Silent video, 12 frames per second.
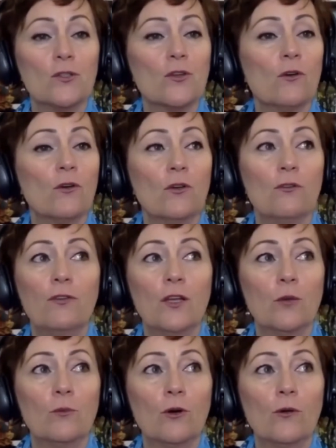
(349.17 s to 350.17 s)
So you
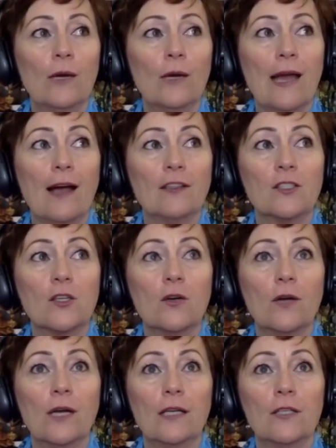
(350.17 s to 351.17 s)
feel more relaxed
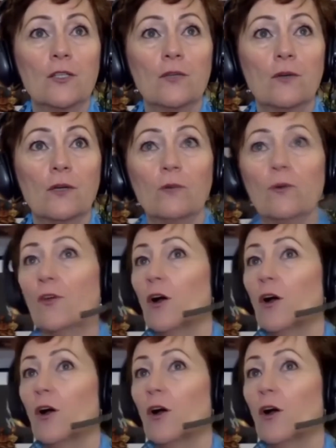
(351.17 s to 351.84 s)
going into it with